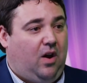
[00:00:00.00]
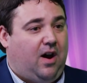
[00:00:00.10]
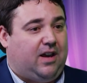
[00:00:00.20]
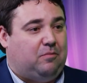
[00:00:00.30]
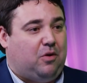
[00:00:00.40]

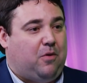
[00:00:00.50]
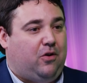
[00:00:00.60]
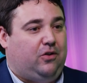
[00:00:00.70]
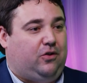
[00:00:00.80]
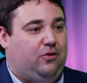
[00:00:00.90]
get
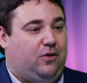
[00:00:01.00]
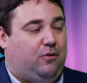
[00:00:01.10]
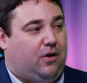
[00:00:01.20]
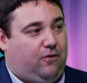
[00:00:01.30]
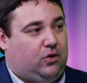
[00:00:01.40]
promoted to a
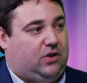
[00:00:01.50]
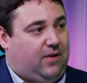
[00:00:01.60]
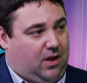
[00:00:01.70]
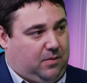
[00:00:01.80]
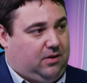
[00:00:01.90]
workforce
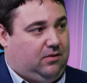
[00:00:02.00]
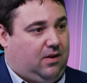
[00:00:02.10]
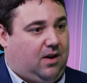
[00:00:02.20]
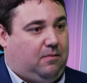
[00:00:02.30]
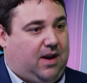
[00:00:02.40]
development
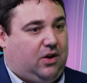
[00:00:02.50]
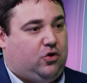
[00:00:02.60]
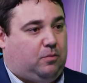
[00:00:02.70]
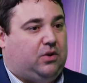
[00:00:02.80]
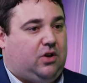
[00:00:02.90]

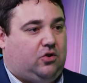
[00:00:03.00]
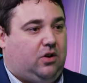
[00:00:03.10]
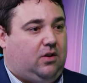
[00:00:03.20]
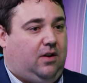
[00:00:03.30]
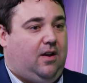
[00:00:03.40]
manager
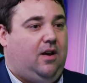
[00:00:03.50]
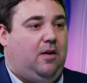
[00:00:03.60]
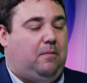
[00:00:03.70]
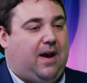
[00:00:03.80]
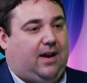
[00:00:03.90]
position
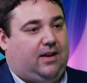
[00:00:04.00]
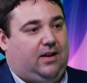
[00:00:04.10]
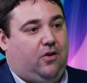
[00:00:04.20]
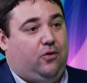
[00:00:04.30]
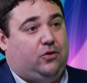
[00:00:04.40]
back in
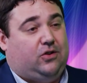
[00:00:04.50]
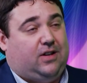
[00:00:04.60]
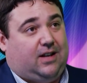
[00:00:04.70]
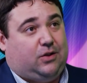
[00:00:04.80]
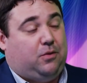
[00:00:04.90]

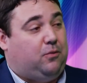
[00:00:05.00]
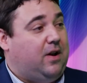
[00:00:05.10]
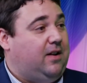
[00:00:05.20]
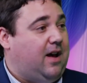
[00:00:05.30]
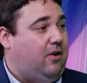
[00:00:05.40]
2006 when
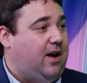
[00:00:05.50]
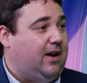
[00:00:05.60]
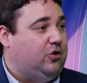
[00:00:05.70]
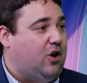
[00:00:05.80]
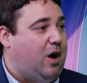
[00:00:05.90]
Rendell
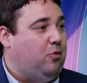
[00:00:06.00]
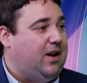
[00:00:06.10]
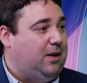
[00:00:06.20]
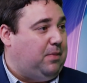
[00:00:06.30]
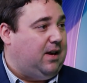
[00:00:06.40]
had Job
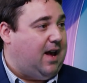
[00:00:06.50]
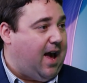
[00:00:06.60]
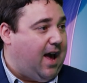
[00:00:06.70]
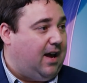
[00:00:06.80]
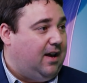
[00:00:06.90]
Ready
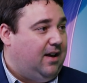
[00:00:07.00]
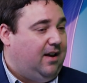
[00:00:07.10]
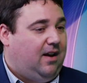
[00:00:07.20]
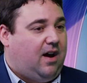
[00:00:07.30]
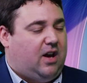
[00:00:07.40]
PA.
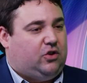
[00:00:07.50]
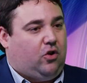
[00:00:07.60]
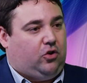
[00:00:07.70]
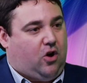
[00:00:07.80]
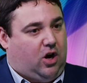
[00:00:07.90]
He
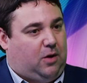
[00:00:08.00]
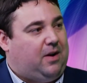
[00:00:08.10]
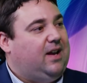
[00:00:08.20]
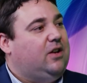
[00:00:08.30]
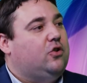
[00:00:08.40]
started talking
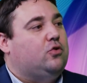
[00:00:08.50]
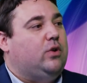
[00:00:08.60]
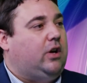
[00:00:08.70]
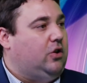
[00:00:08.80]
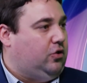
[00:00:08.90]
about
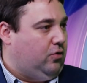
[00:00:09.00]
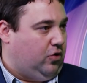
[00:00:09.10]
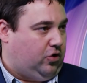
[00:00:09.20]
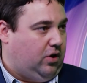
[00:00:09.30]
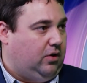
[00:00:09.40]
industry
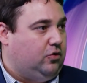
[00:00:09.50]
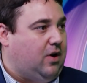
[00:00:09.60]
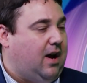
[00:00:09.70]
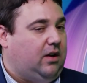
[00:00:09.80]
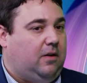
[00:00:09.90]
consortia and
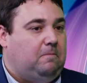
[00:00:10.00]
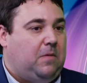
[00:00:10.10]
trying to